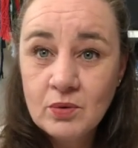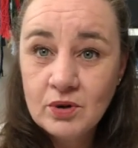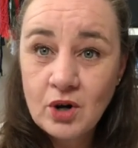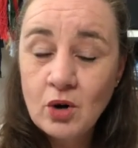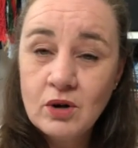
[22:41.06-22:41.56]

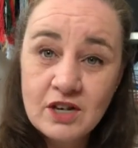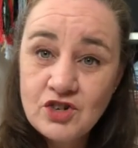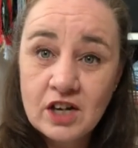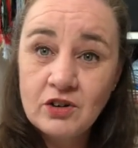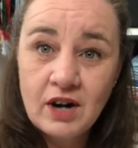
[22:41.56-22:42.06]
go and
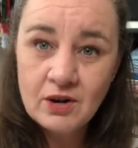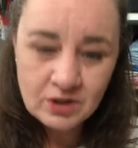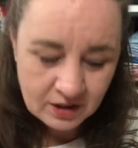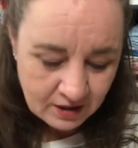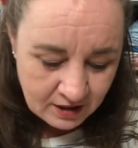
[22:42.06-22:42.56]
check her out.
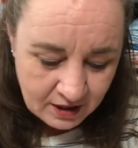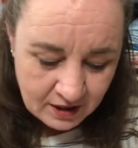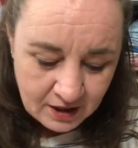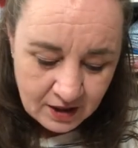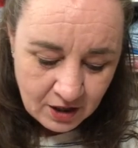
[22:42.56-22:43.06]

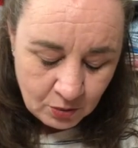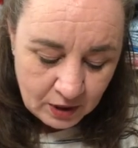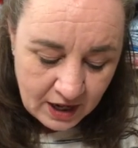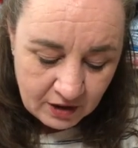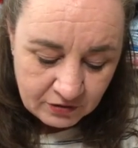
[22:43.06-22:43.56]
We
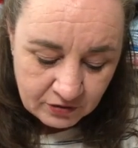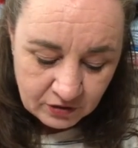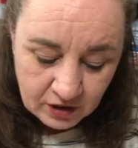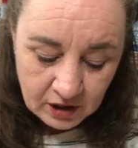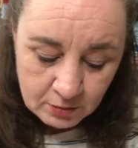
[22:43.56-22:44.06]
have
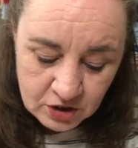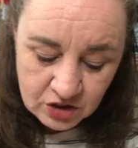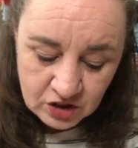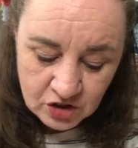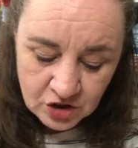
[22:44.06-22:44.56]
the Clumsy
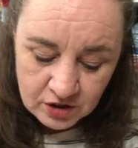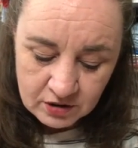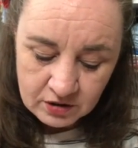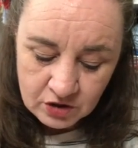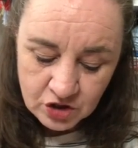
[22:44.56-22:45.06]
Stitcher.
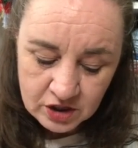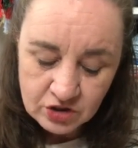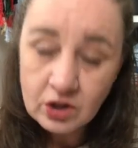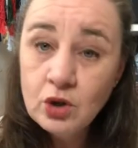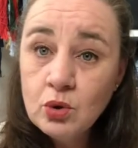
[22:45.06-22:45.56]
She is
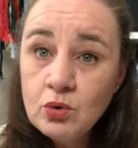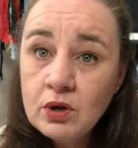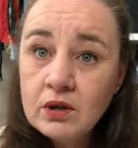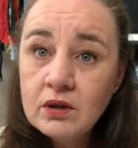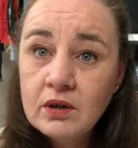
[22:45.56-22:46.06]
a new
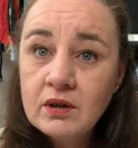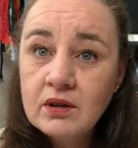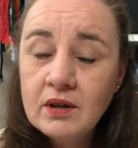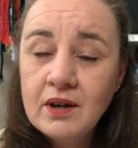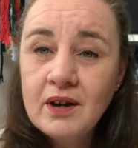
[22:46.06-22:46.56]

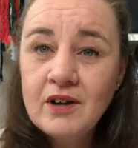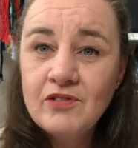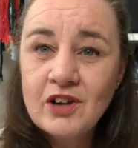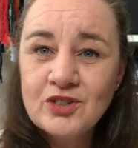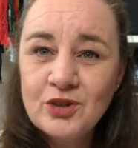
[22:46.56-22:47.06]

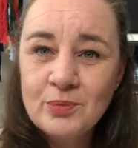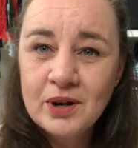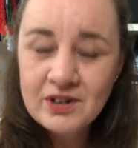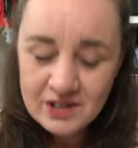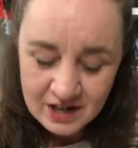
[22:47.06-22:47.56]

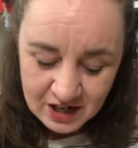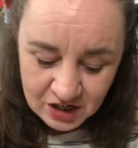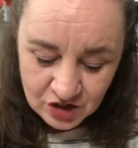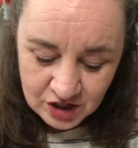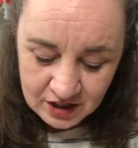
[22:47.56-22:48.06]
Flosstuber.
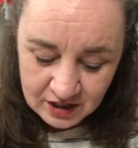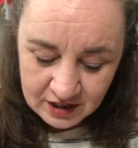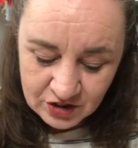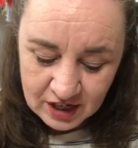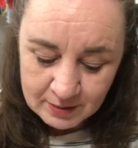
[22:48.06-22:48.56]
She
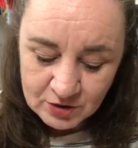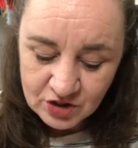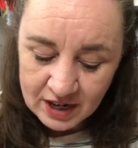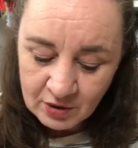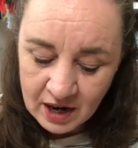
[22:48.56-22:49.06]
is named
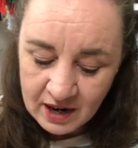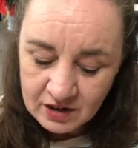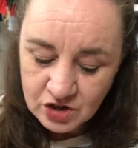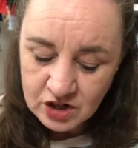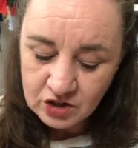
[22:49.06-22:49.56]
Sarah.
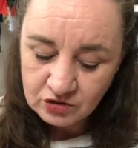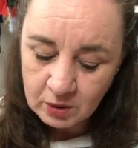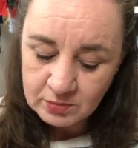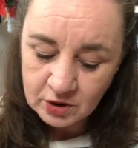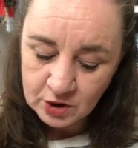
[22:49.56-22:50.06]
She is
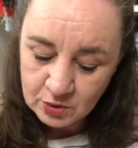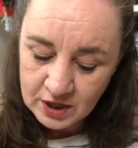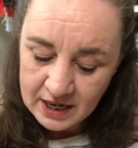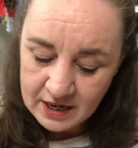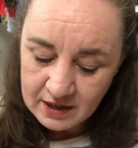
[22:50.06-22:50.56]
from the UK
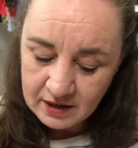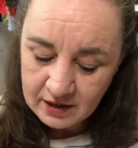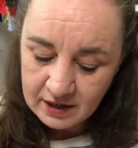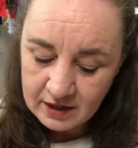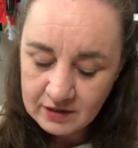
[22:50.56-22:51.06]

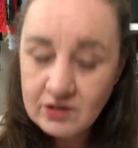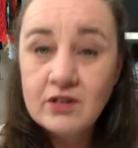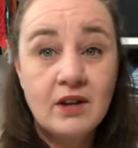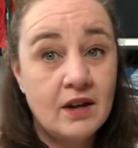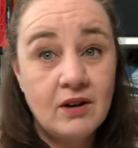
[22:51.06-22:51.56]
and
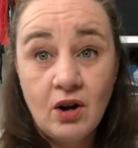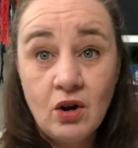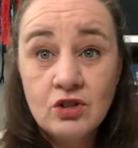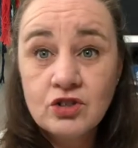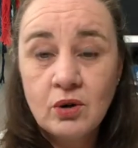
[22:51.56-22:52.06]

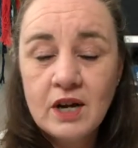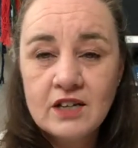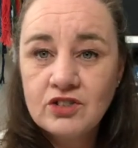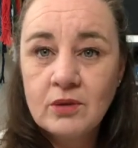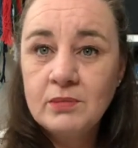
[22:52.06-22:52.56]
also
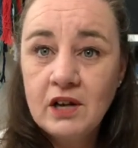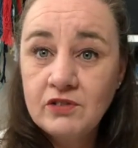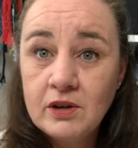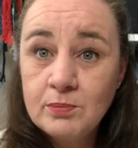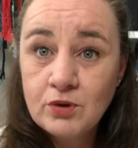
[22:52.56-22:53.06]
has some
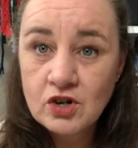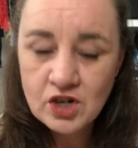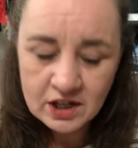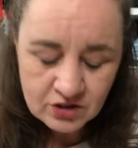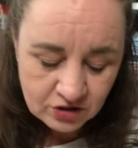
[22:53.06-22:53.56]
lovely
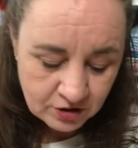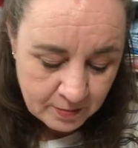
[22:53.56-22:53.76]
projects.